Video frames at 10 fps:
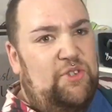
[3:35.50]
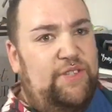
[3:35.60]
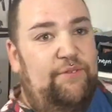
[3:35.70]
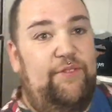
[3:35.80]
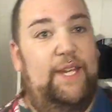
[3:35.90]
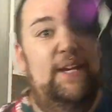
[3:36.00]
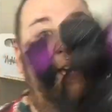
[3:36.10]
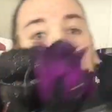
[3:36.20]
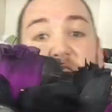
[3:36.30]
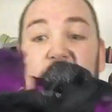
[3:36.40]
or something.
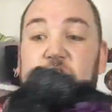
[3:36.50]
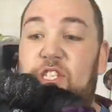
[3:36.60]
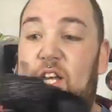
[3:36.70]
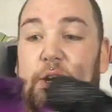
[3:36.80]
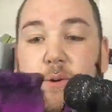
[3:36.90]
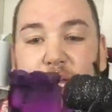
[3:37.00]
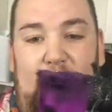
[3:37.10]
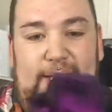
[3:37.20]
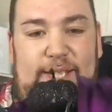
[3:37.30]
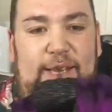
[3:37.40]
So
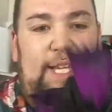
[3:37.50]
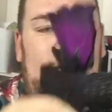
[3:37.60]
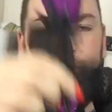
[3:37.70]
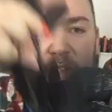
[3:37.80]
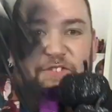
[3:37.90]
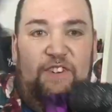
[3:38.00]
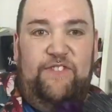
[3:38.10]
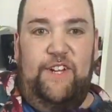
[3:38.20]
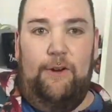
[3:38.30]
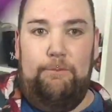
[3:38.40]
yes, these was
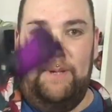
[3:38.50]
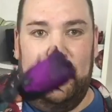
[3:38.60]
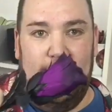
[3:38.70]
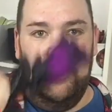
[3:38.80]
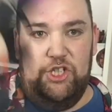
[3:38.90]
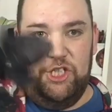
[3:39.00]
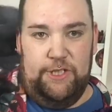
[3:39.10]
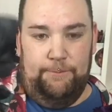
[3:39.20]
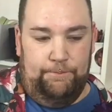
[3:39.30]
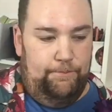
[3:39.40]
59p each.